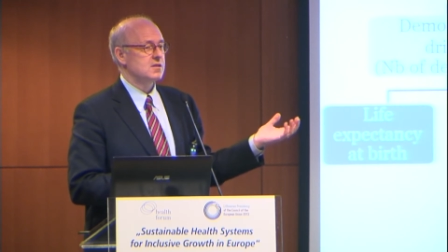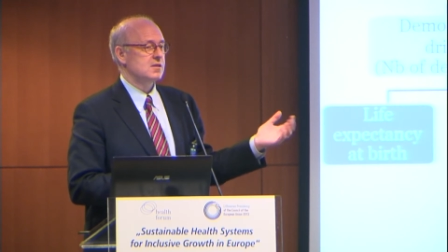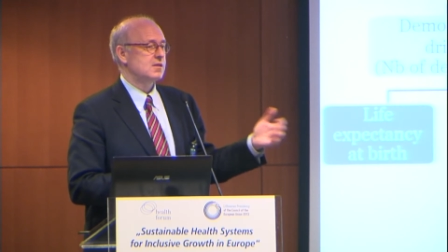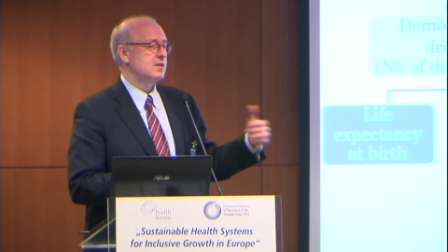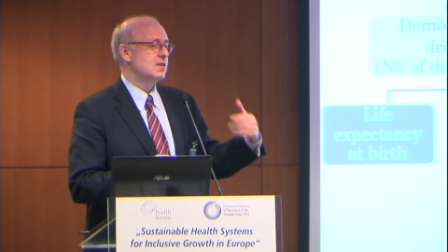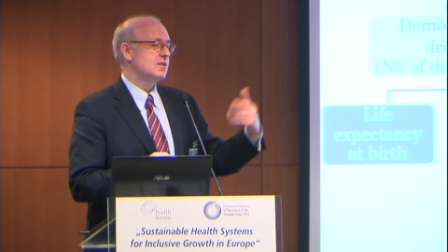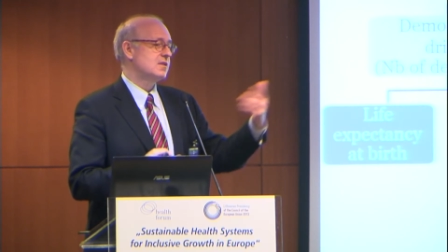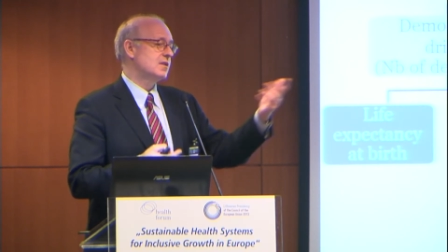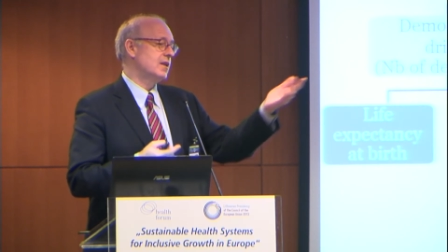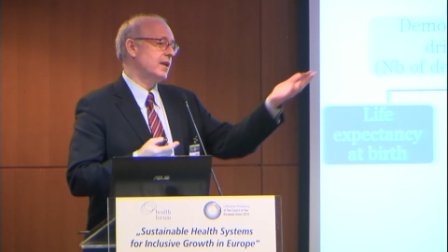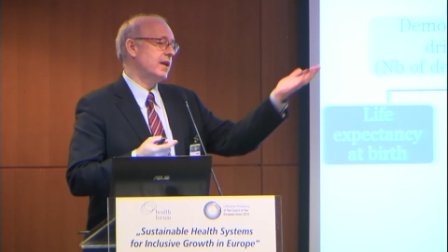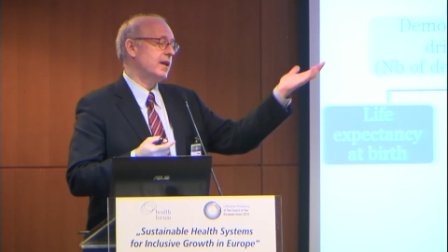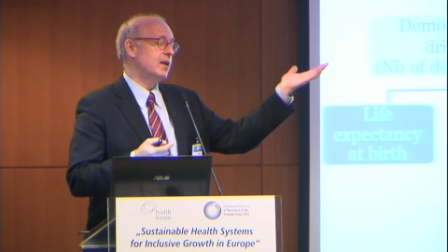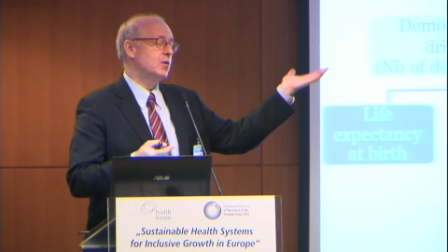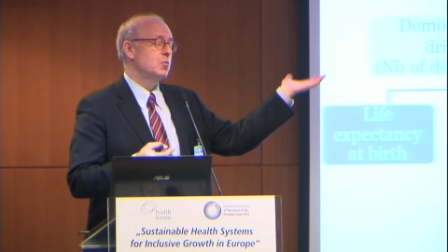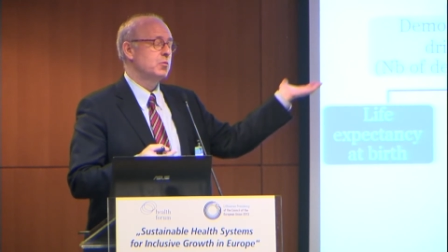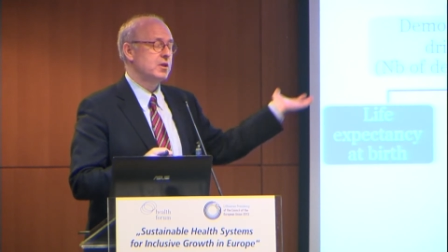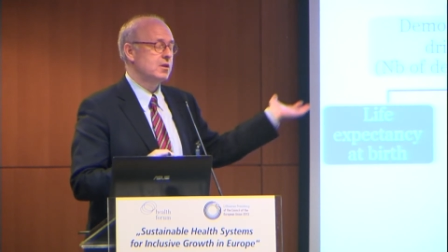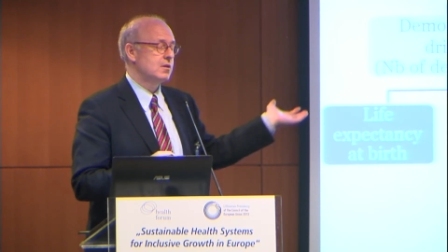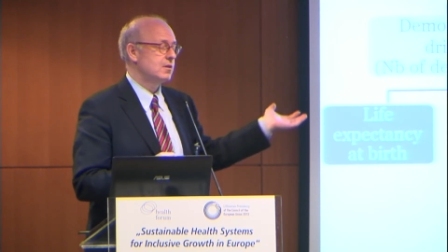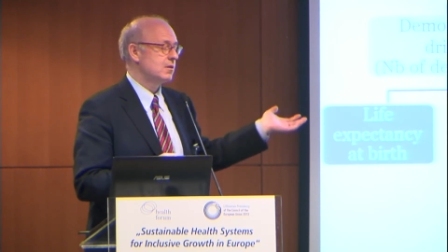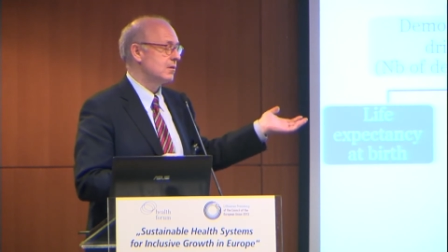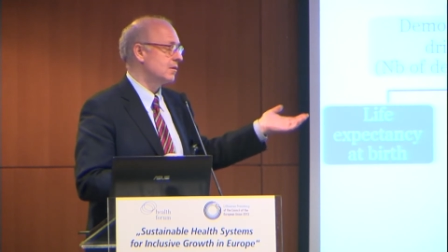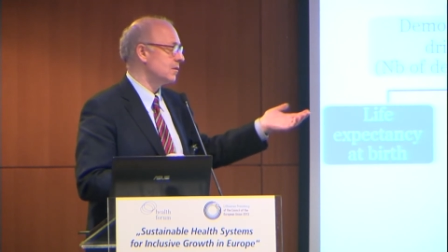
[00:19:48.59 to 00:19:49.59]
and this again
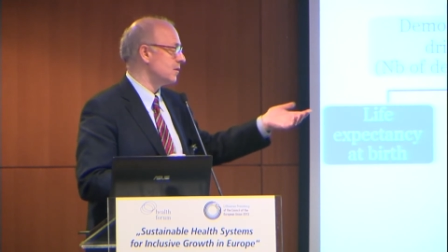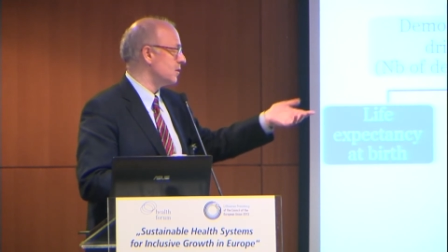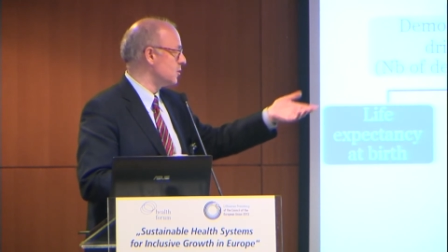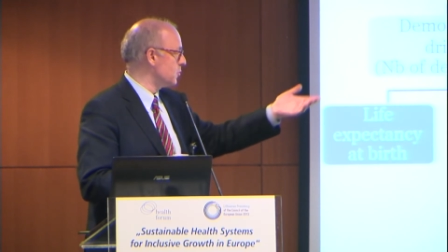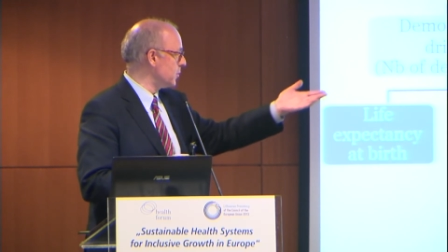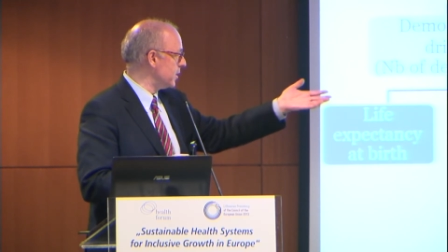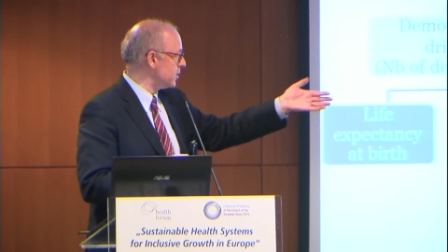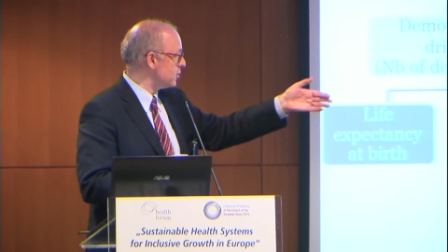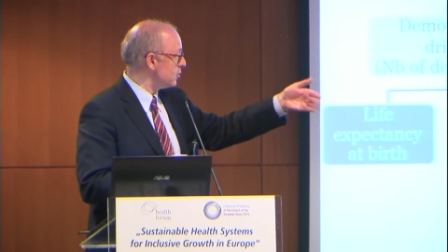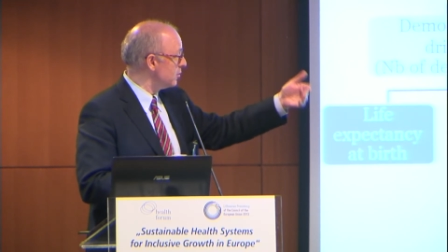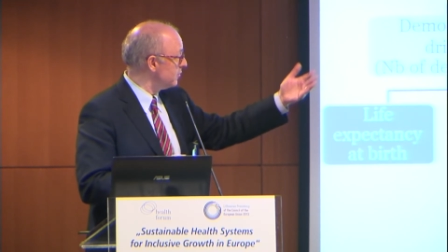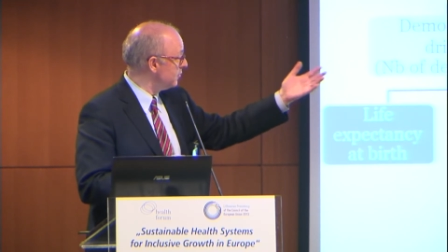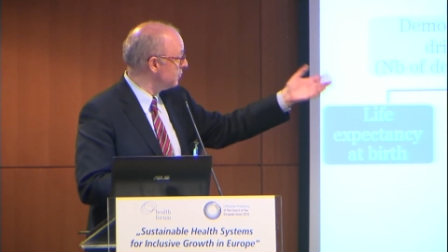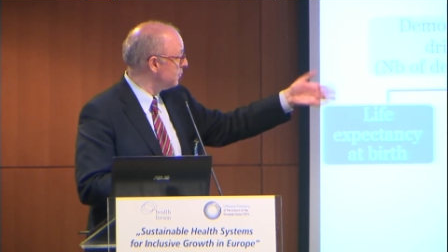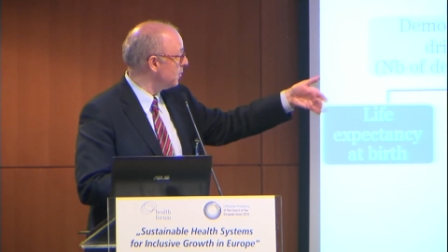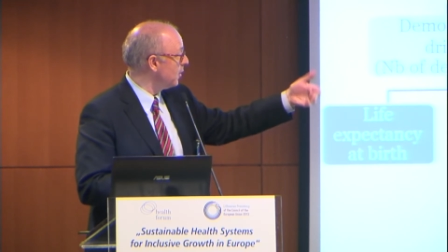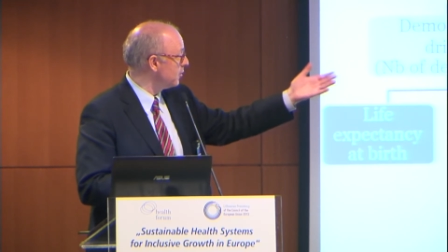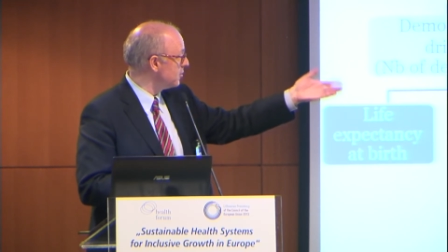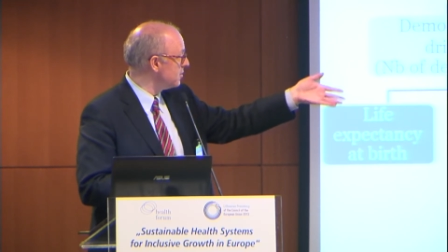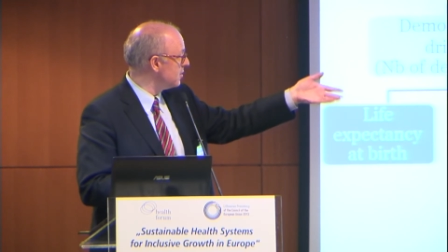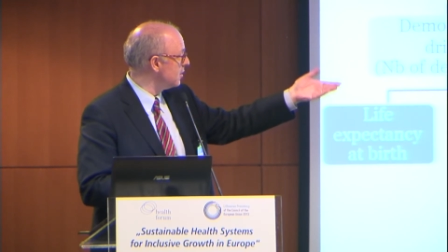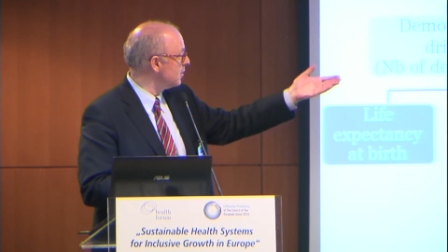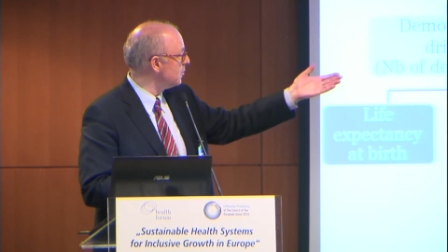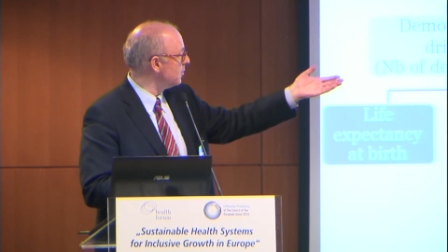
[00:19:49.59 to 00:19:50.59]
with this question of
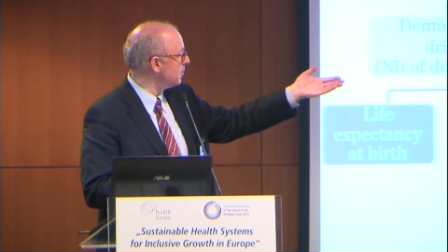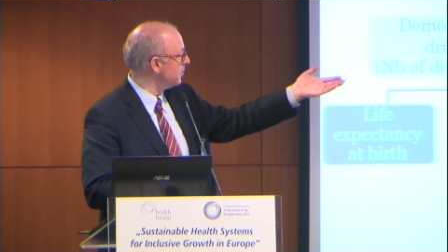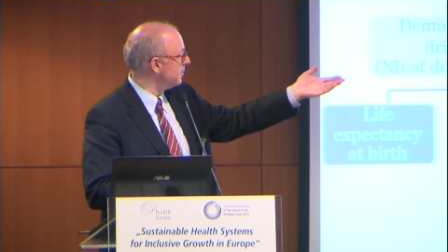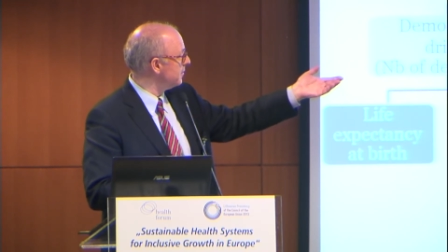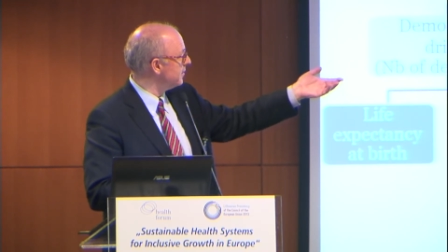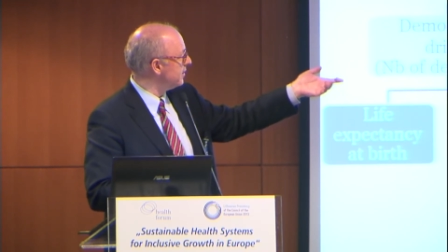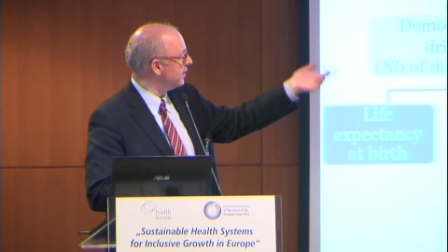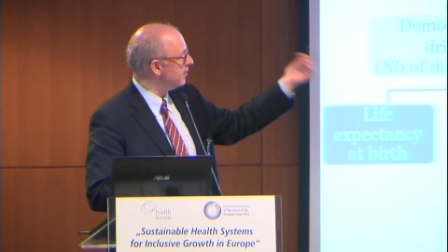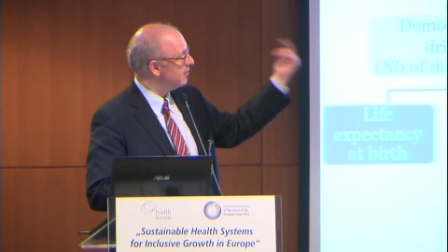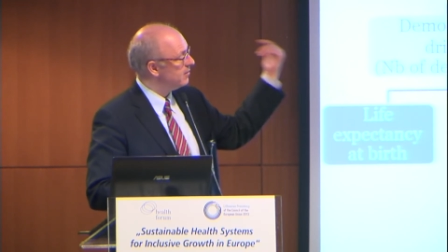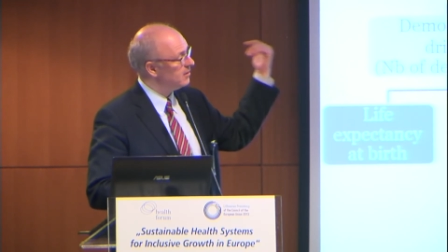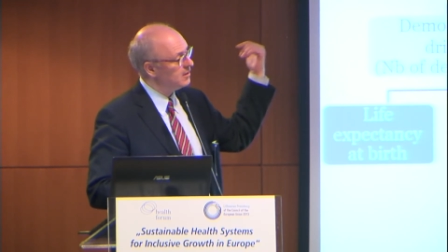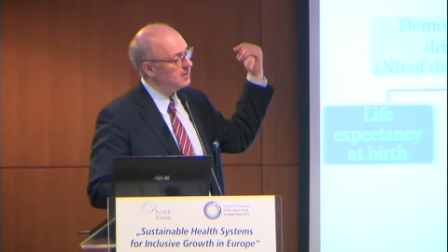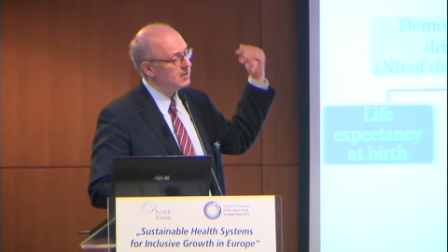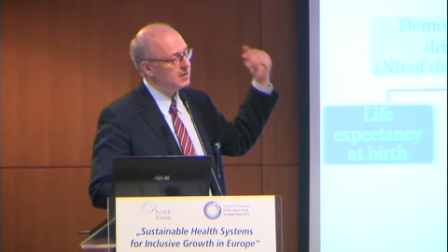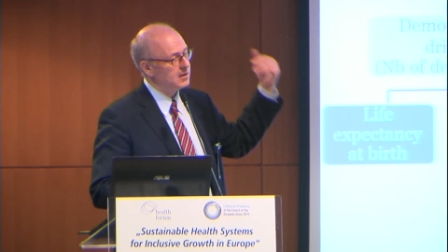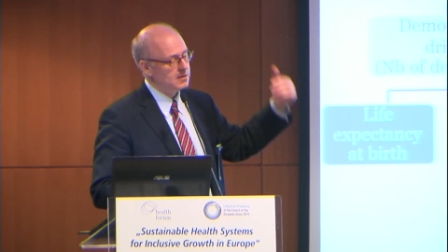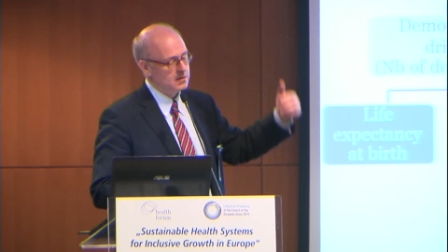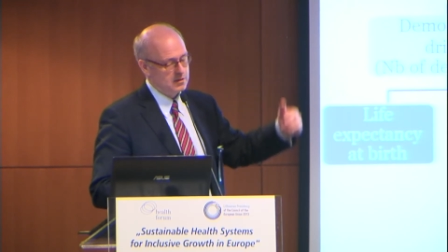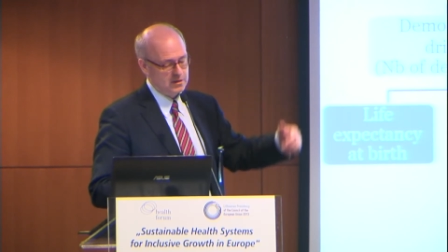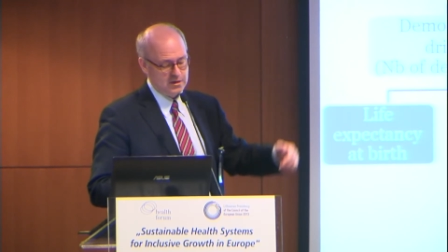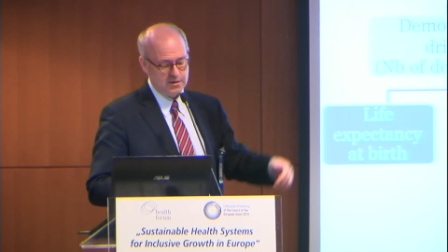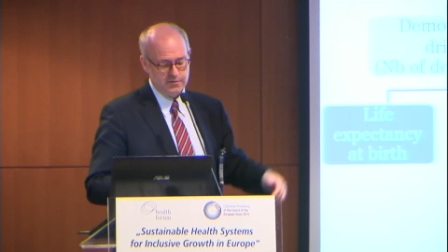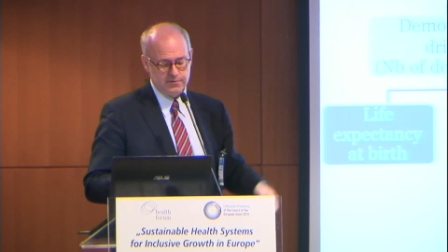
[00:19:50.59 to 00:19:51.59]
policy complementarity
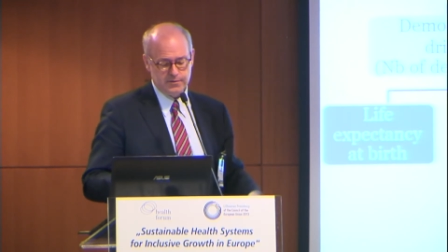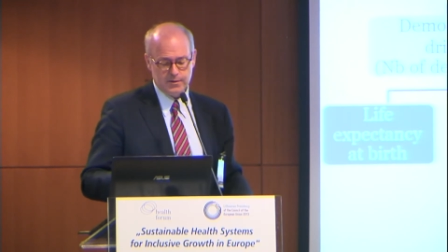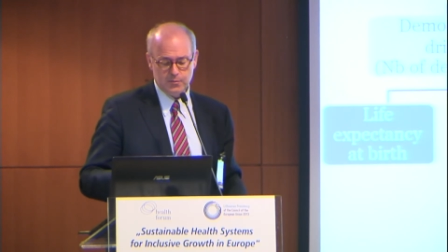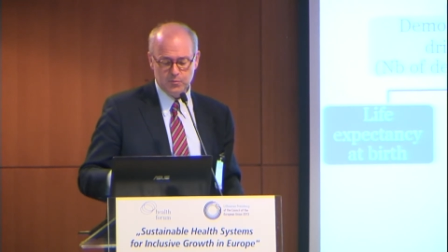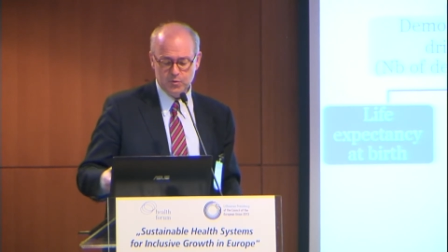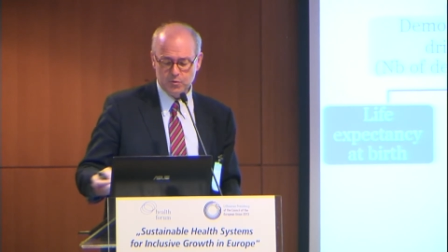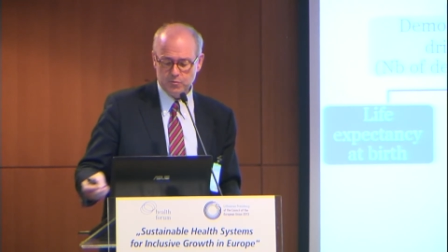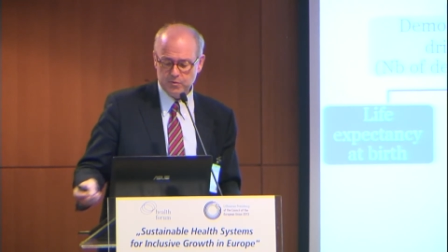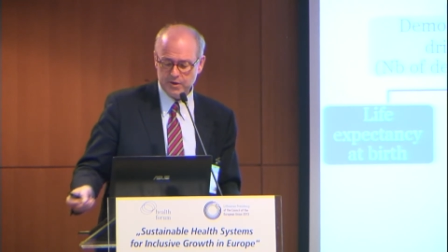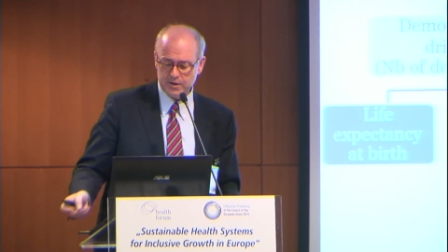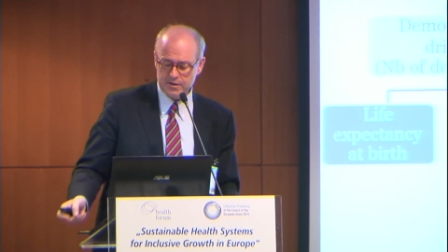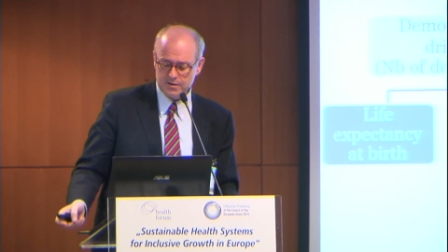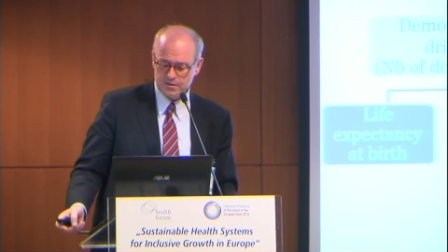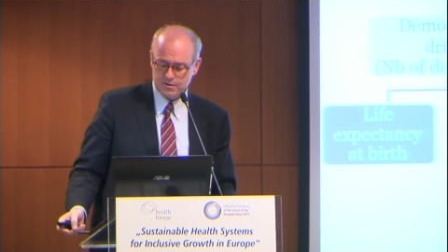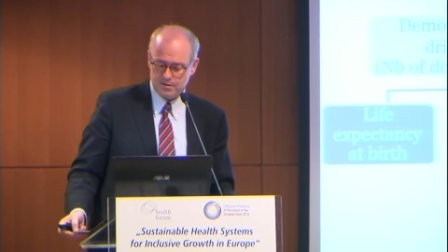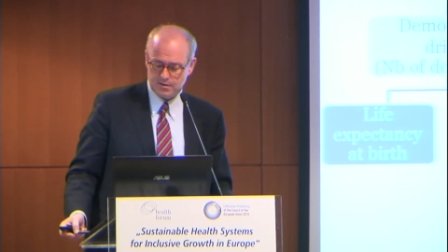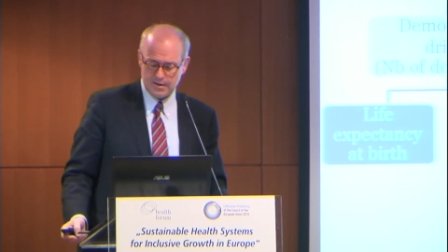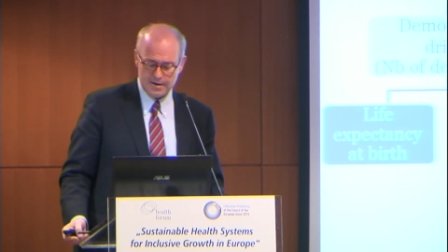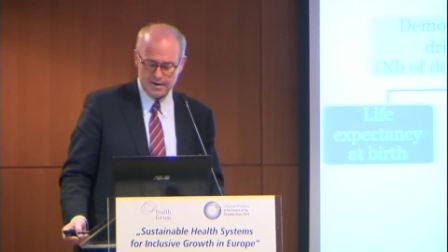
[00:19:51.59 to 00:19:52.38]
that Fabio raised